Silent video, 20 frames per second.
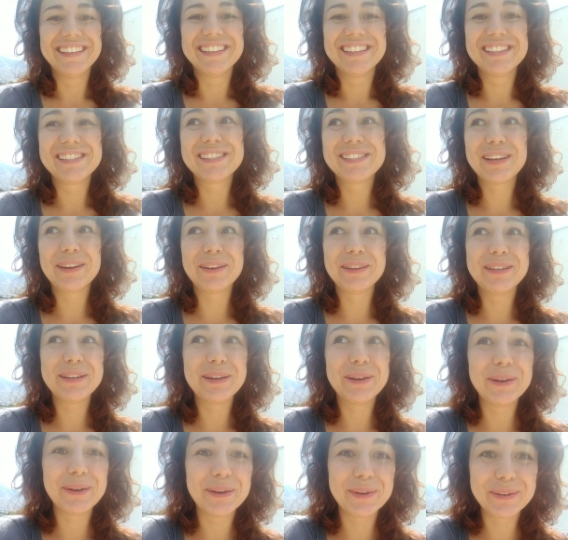So
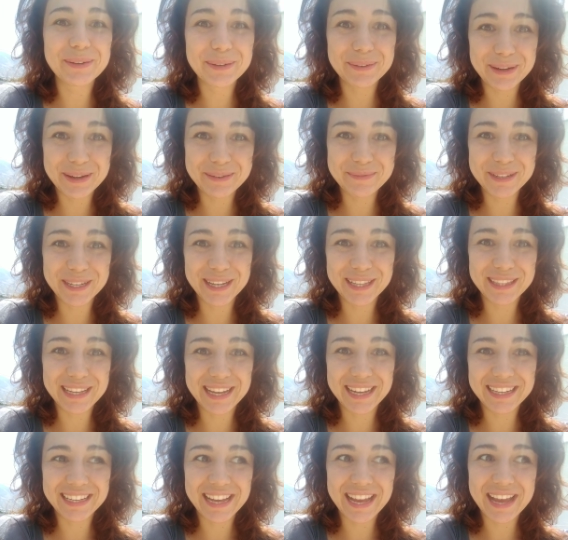don't quote me on
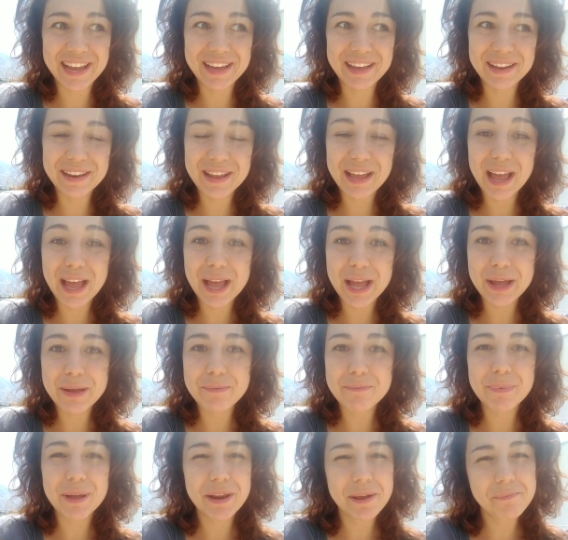that yet,
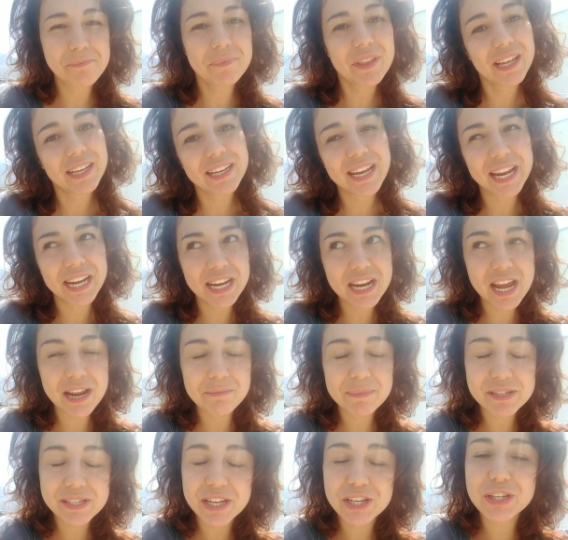but I'm like
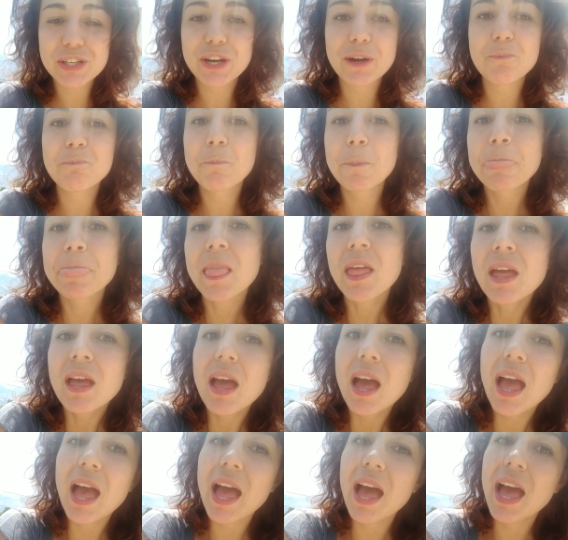99% sure.
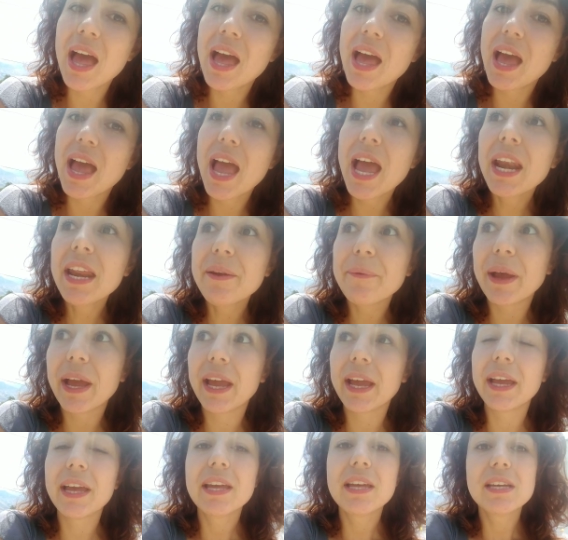
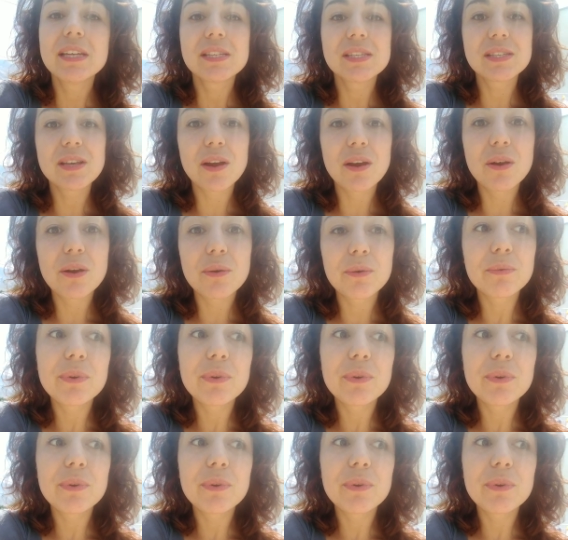Anyway, so